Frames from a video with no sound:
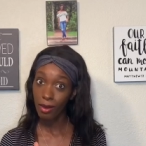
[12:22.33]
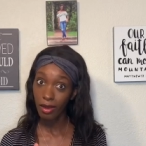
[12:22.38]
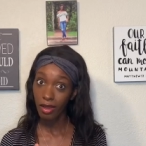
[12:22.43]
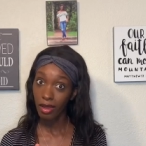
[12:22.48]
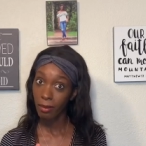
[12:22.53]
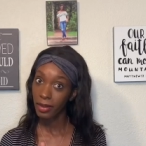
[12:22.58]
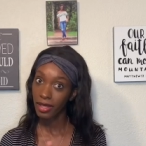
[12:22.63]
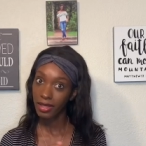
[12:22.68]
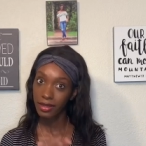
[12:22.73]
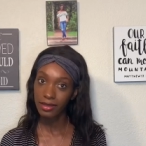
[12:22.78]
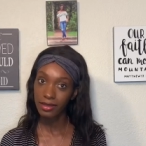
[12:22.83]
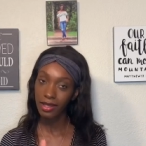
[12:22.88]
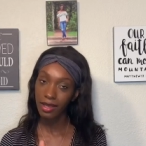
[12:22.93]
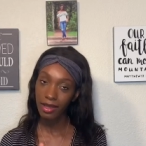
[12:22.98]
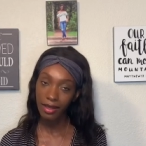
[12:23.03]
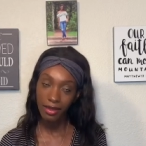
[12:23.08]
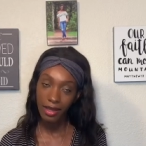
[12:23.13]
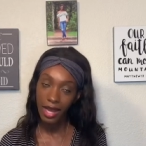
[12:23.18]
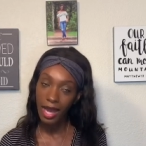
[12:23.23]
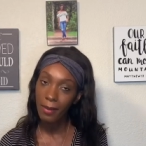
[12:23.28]
because, like,
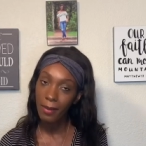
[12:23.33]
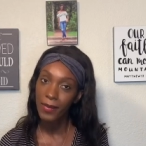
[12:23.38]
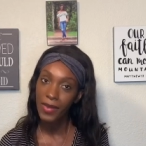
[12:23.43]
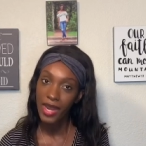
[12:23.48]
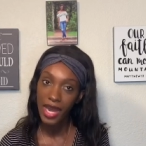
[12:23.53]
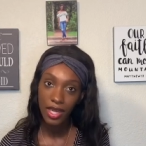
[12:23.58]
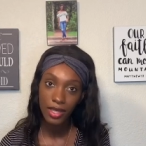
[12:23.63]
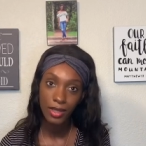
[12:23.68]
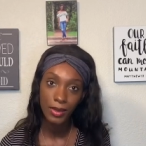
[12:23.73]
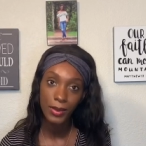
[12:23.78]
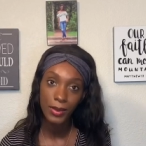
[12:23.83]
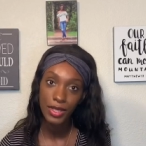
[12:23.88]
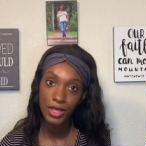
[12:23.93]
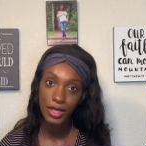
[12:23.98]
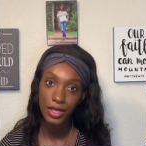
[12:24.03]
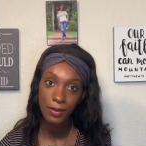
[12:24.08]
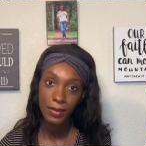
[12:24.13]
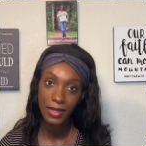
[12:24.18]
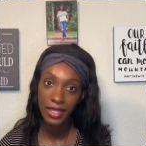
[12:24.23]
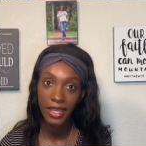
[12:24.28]
I'm not going to
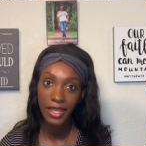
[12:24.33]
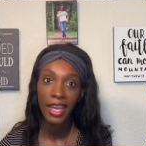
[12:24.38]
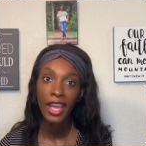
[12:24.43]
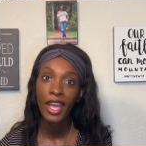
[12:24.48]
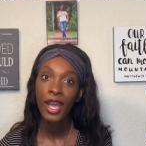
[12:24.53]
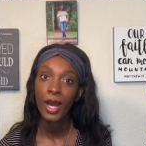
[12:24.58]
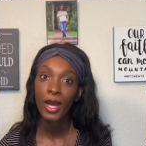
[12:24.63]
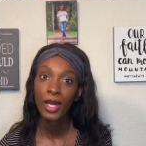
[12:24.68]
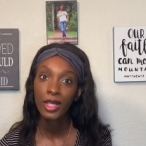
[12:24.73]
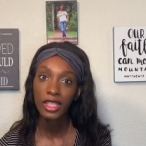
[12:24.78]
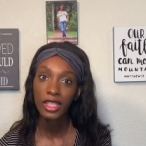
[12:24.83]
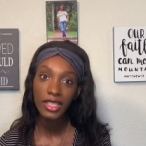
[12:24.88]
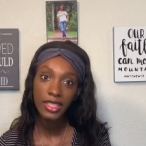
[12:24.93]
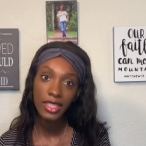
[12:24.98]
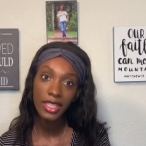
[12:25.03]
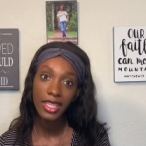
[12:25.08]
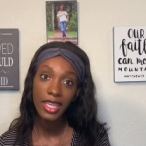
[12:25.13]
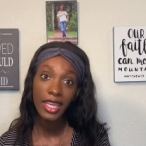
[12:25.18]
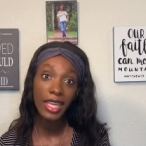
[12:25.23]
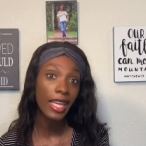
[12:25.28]
be adjusting
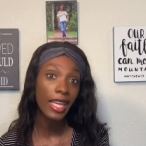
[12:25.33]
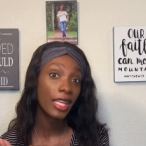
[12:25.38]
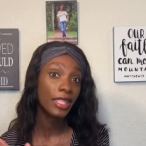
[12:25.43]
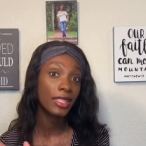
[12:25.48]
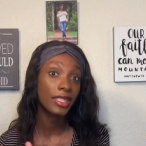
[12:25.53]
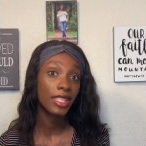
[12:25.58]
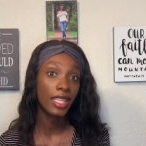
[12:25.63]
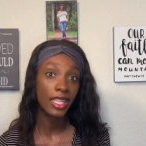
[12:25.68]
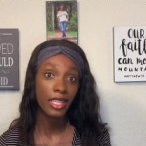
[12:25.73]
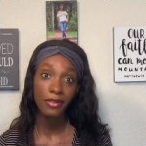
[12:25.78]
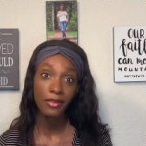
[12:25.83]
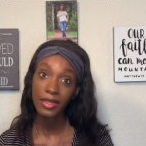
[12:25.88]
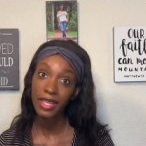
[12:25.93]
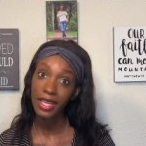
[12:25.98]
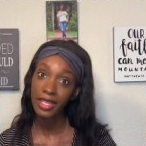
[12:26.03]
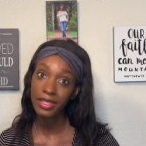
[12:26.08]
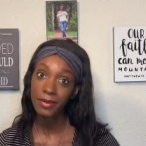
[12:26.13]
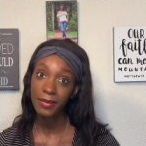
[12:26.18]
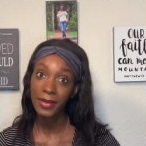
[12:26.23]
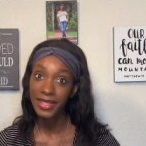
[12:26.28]
it. It's none of you guys'
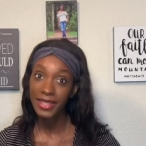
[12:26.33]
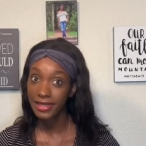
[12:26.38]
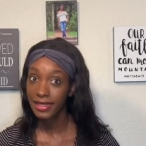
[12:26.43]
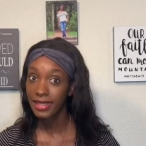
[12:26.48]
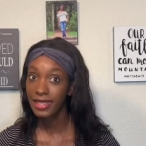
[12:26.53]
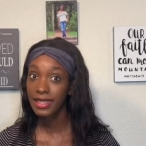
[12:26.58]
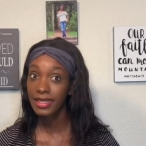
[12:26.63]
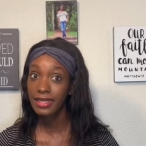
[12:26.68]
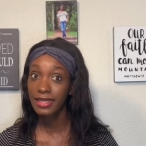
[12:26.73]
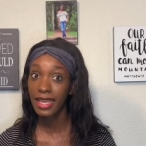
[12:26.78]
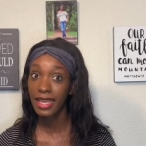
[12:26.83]
business.